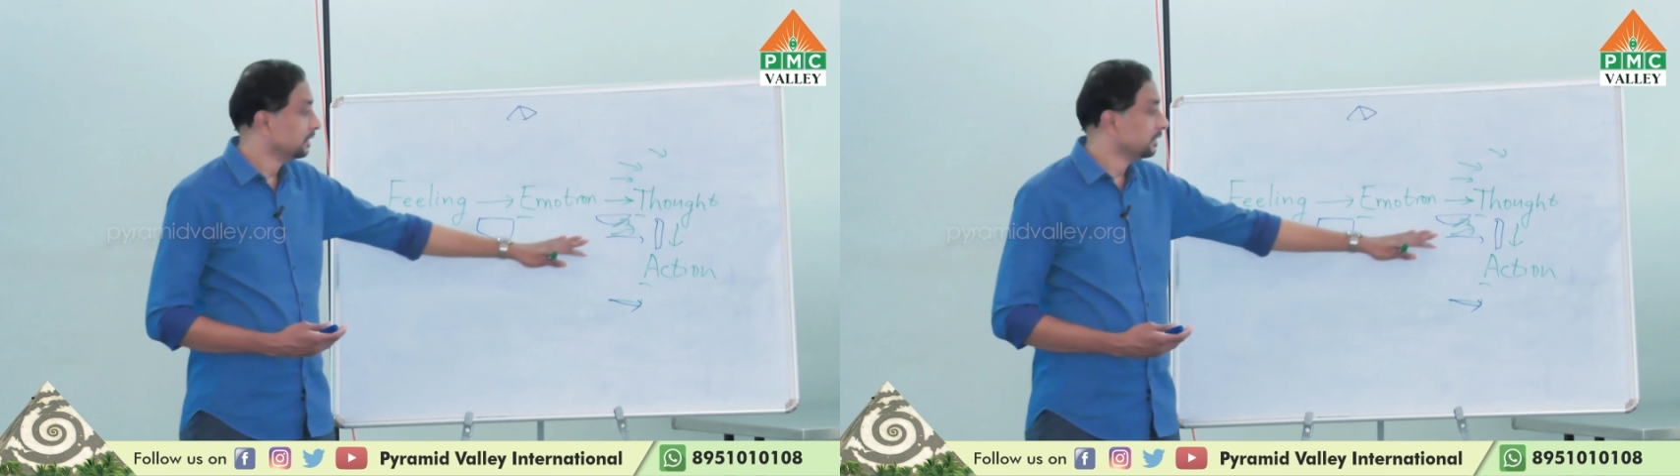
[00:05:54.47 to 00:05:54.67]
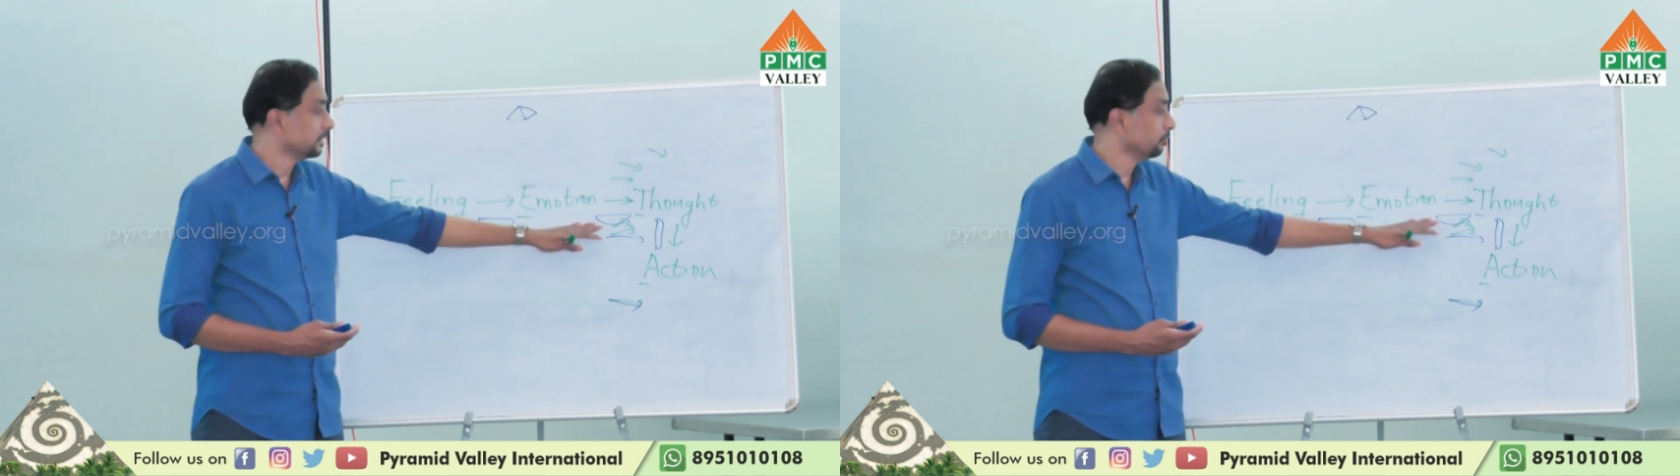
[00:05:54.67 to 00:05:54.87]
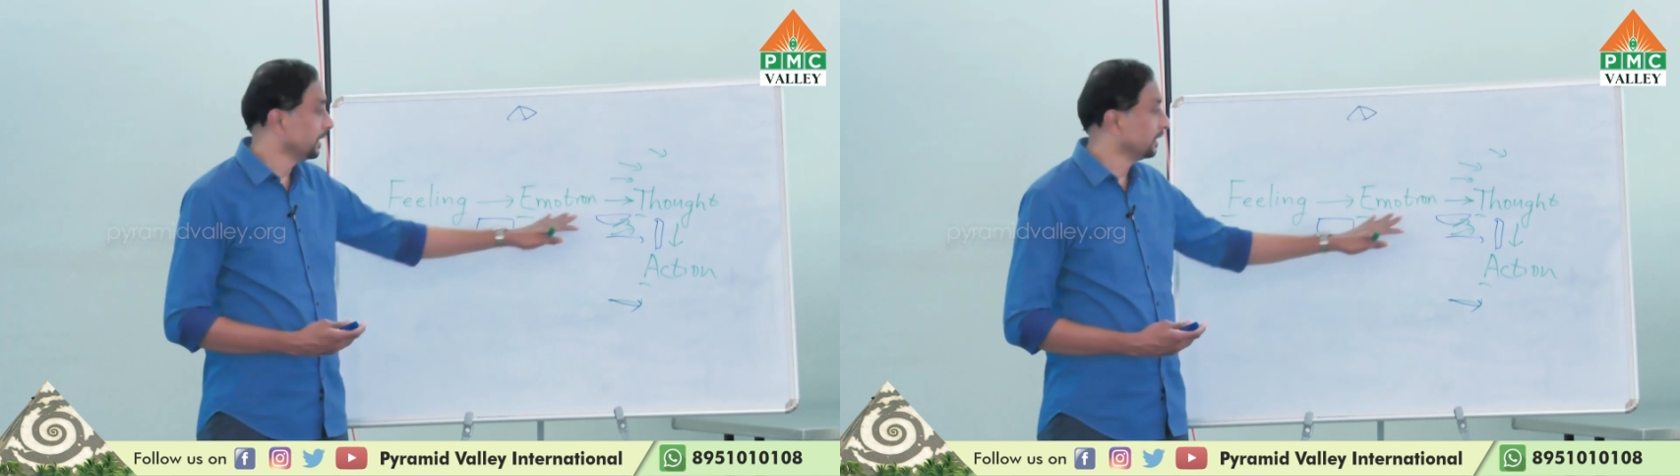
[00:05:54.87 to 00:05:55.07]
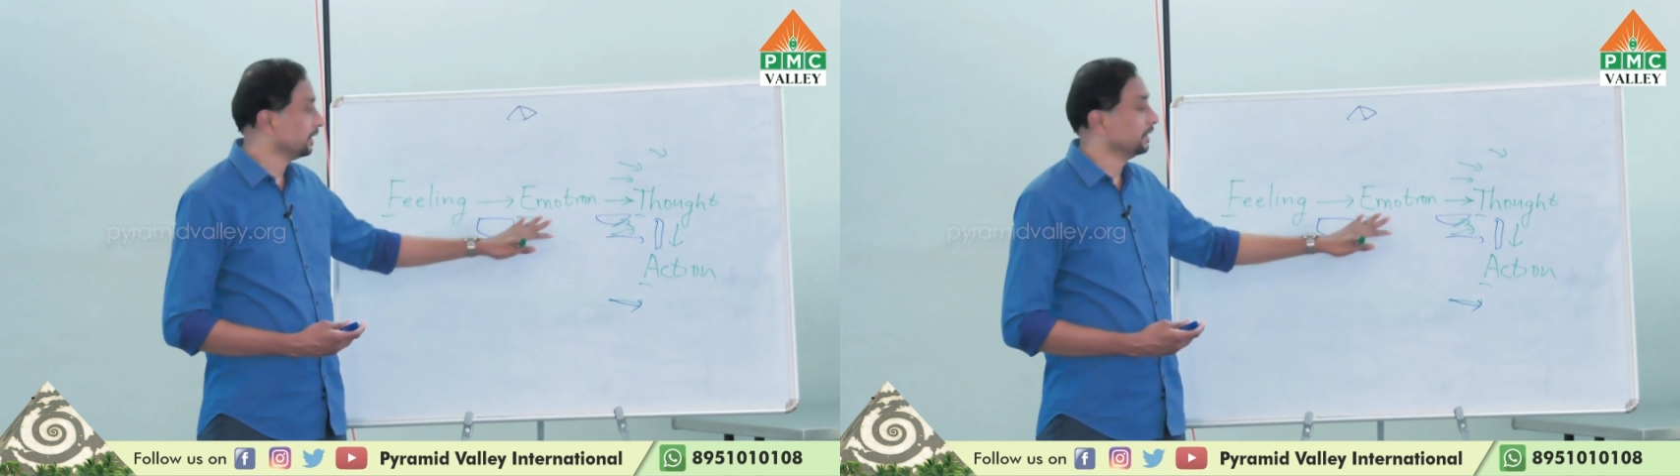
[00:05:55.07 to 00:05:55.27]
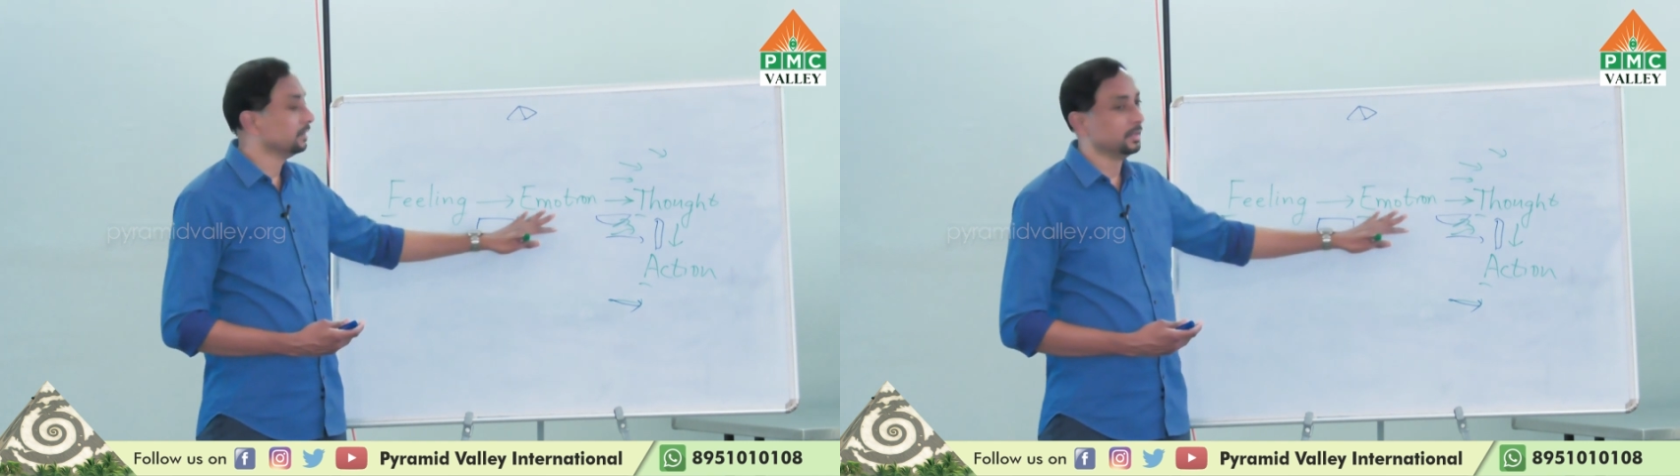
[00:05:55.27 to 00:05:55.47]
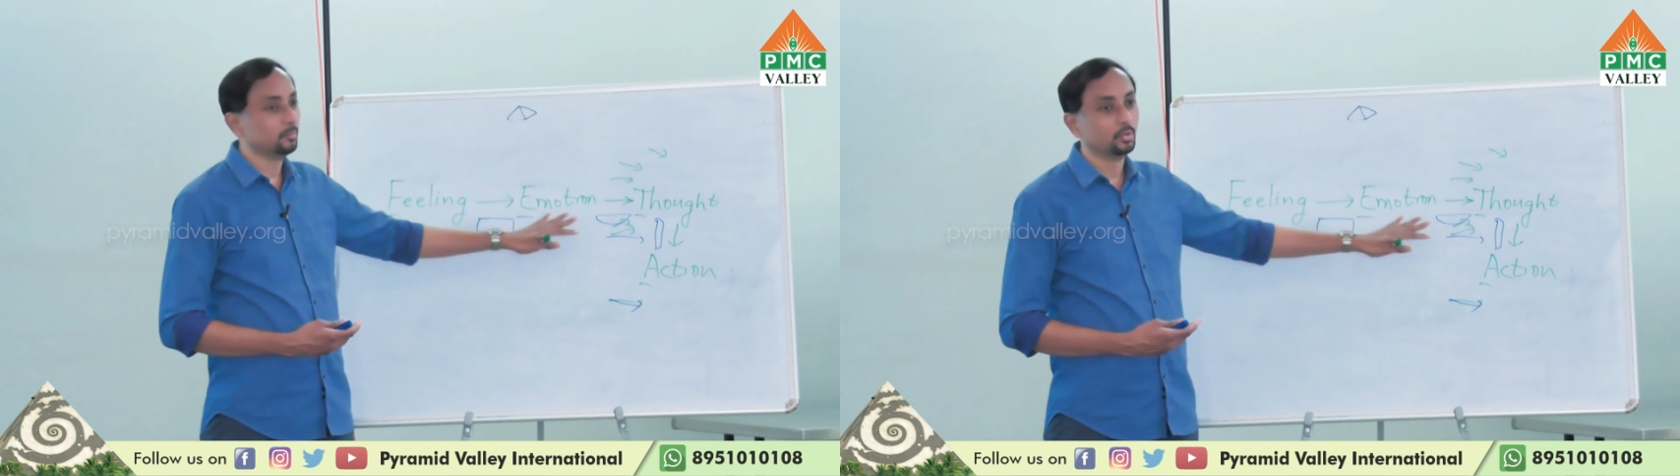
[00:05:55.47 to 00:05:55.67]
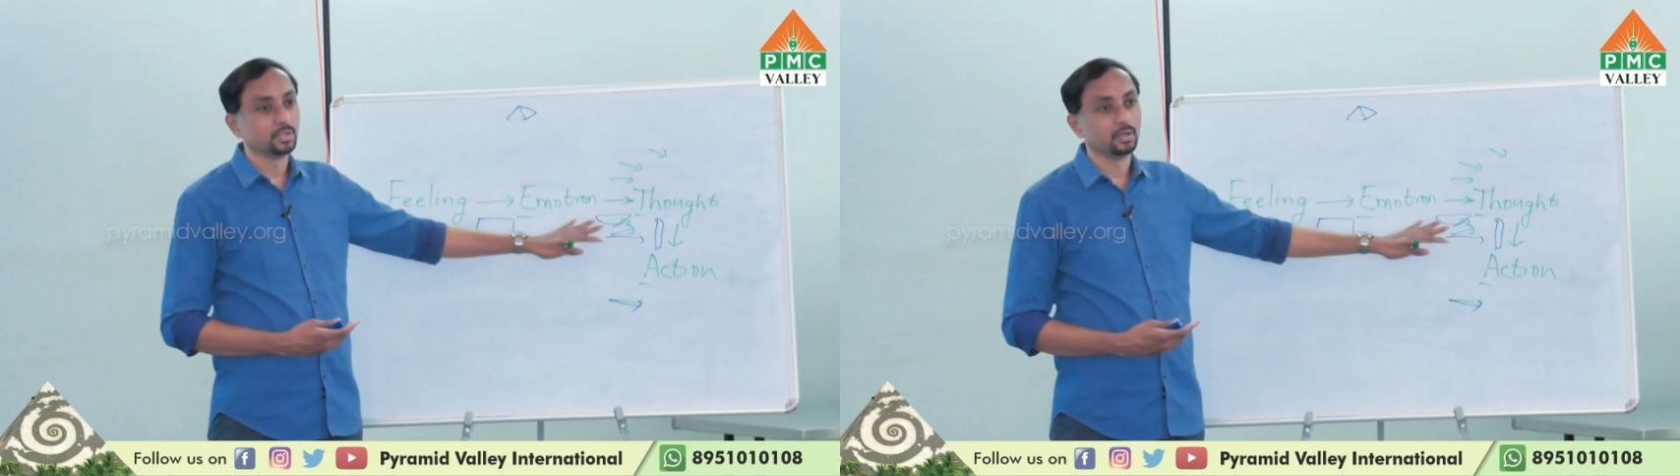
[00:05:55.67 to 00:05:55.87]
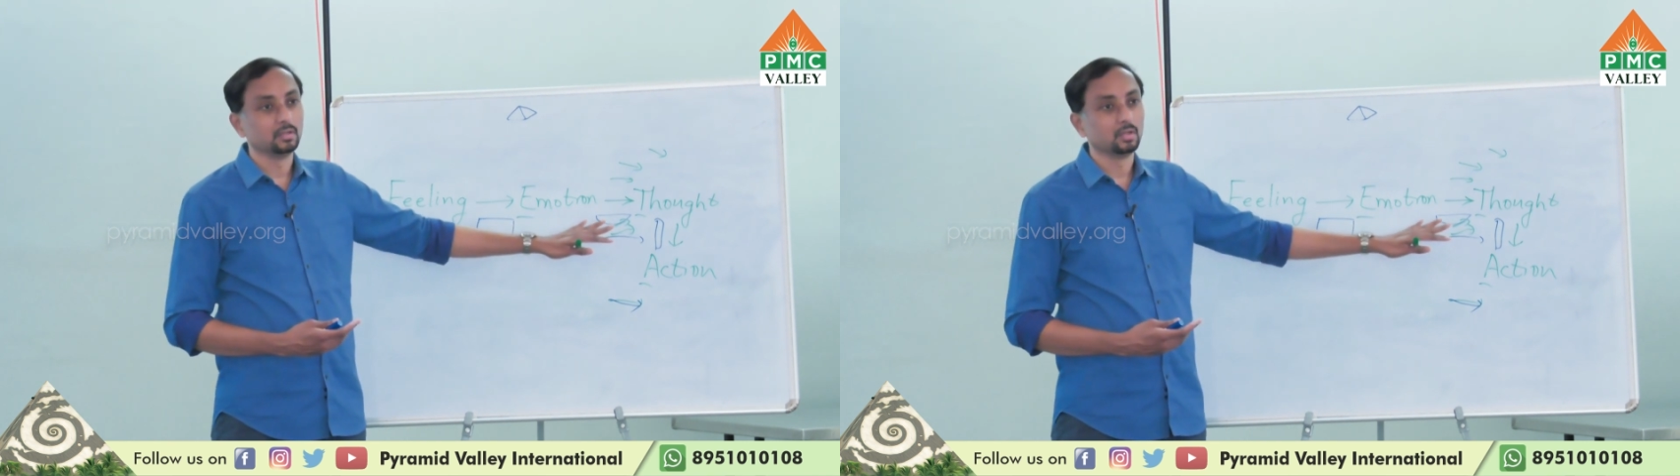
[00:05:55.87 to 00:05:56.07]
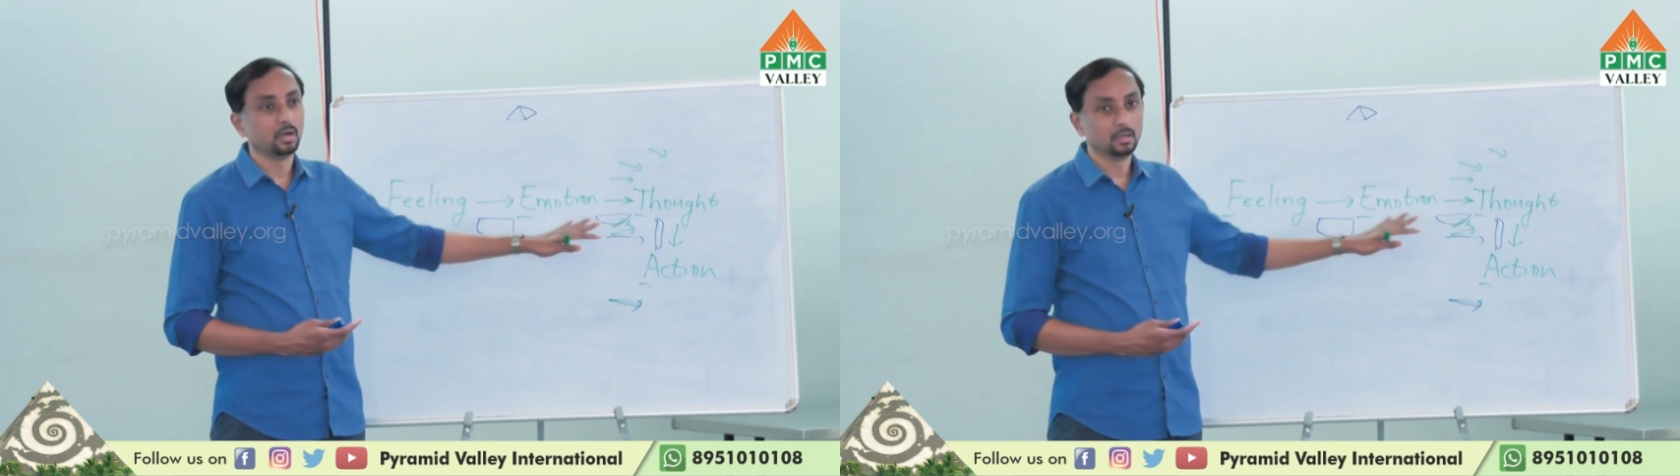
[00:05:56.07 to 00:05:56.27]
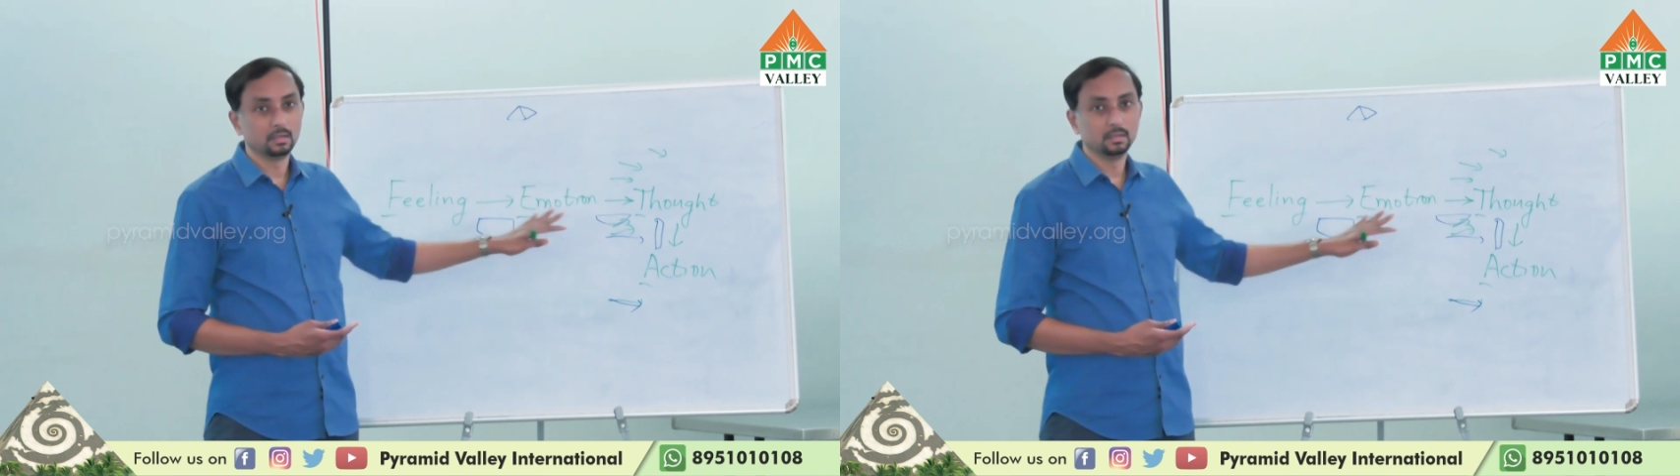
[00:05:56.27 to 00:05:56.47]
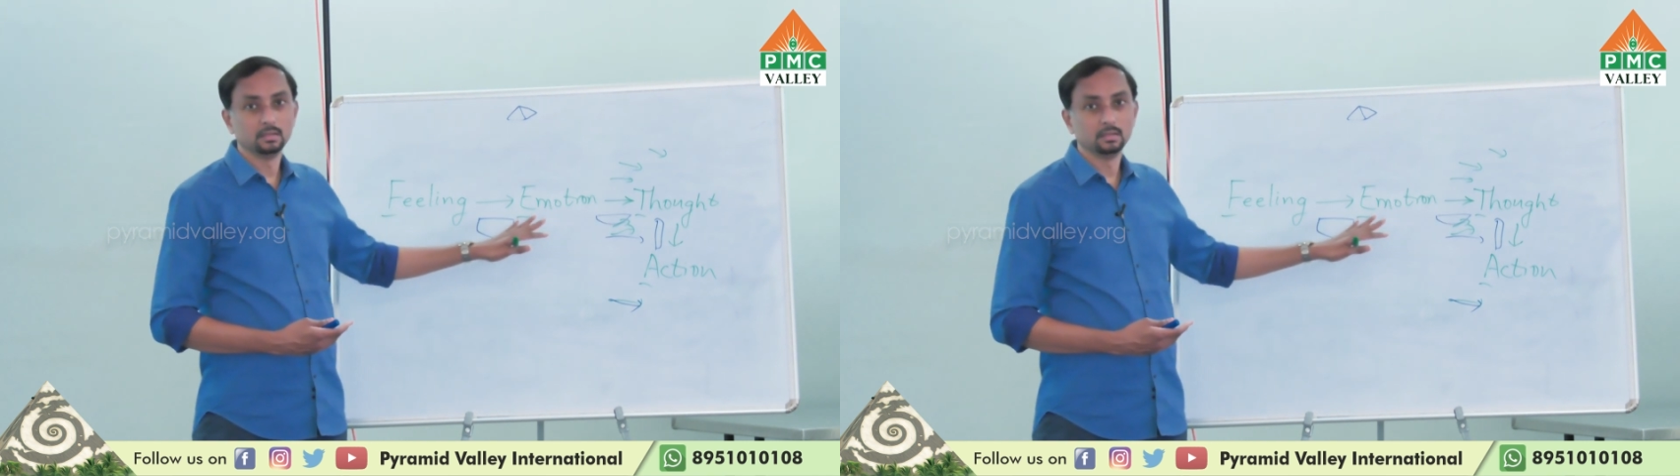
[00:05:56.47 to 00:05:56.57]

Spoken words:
somewhere here in the emotion and thought